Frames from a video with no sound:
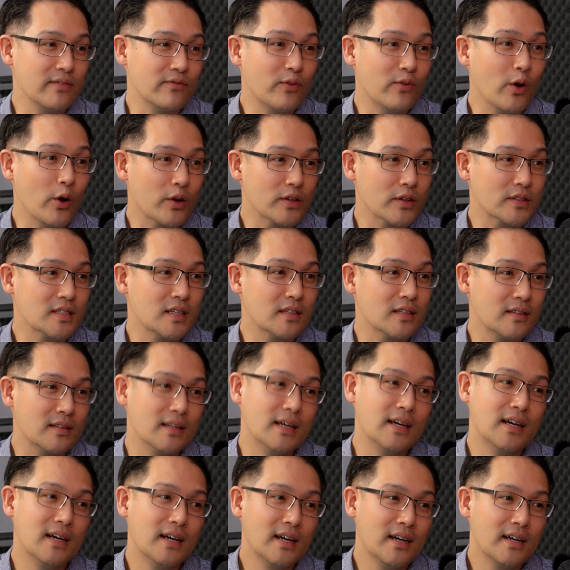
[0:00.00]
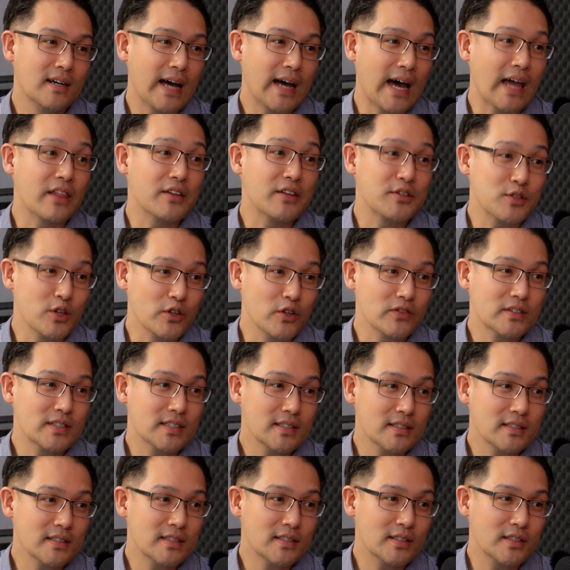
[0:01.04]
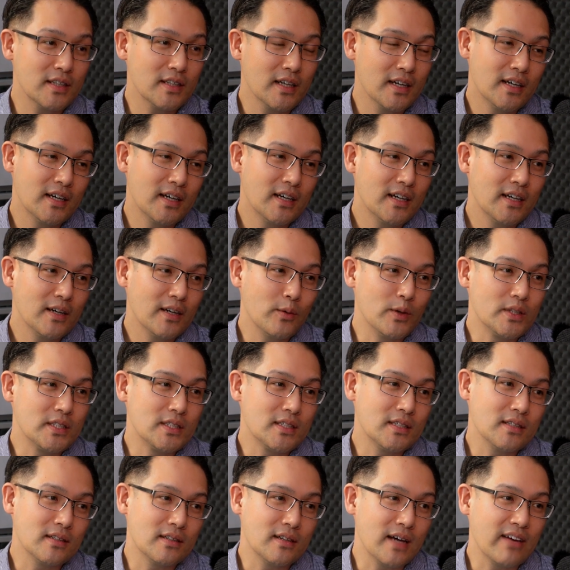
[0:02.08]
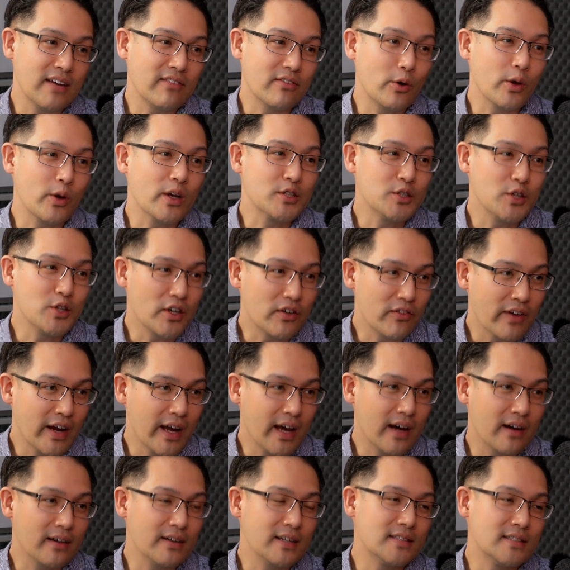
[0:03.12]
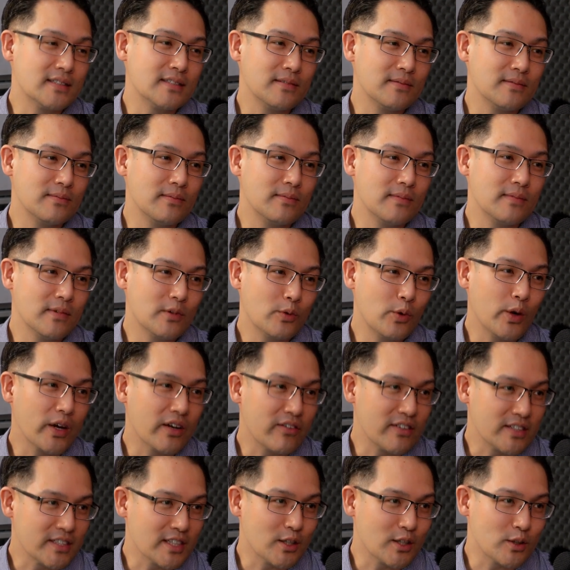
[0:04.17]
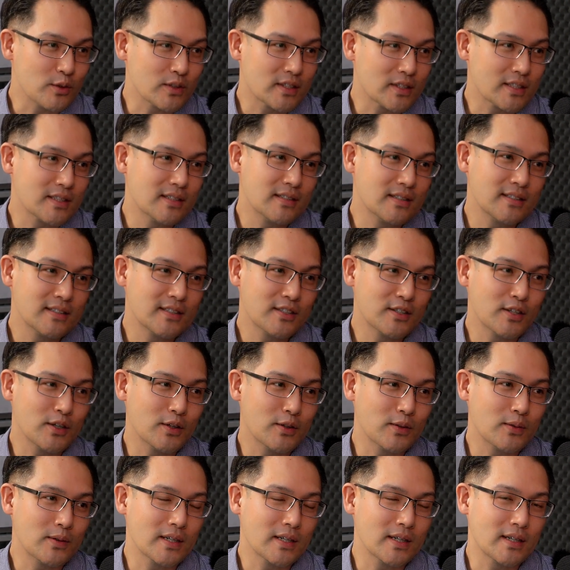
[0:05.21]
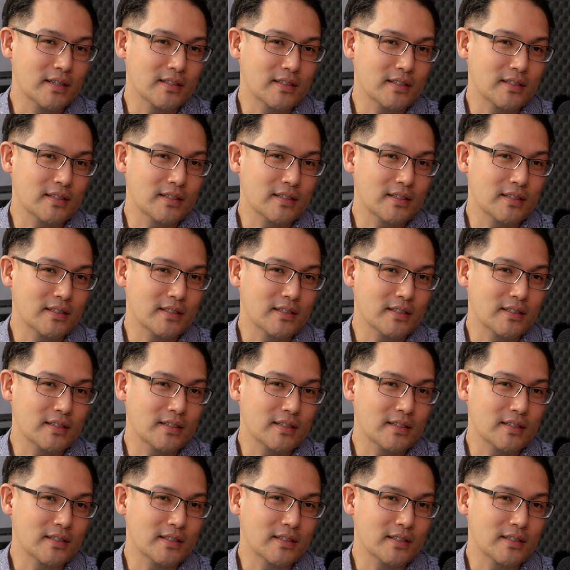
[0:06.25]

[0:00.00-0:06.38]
focus on other services which have quicker turnaround. It's quicker results. So